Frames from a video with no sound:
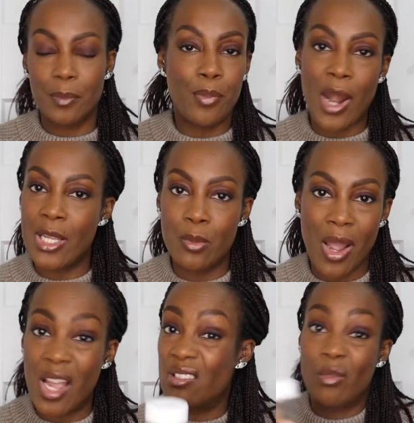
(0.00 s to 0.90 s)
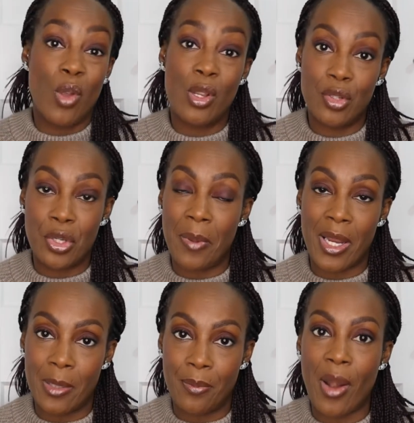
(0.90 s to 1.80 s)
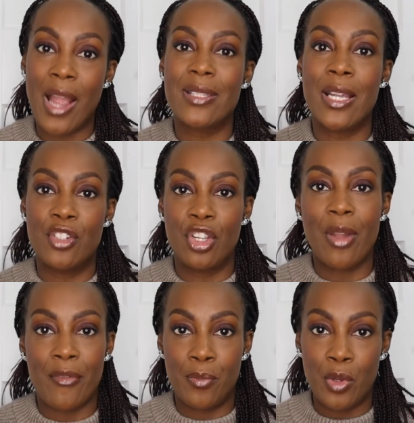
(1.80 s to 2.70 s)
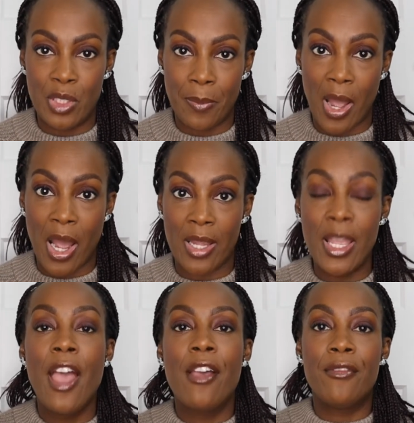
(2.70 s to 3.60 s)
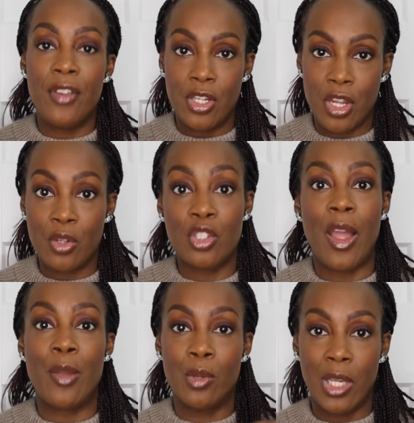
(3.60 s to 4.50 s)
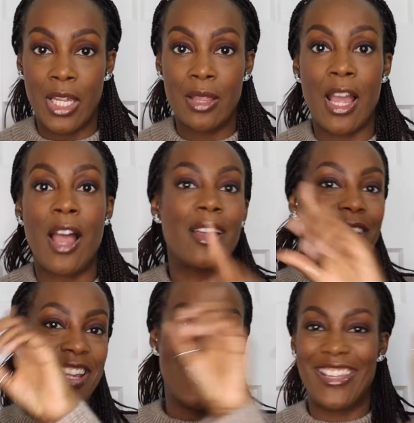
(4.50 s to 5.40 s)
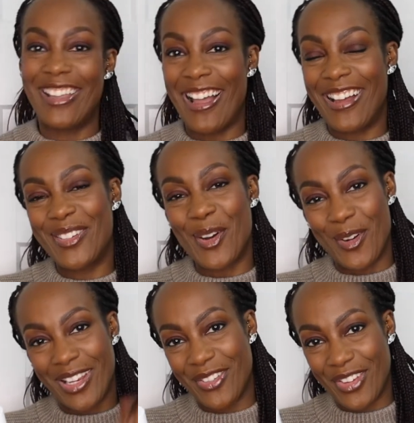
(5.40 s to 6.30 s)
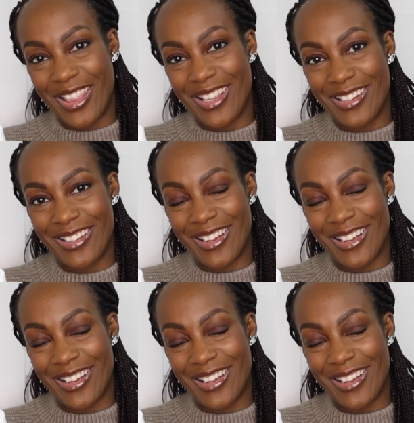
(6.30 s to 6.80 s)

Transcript: Price wise, weren't too badly priced. I do have a Beauty Pie video, so I will link that in the cards, or I'll leave it in the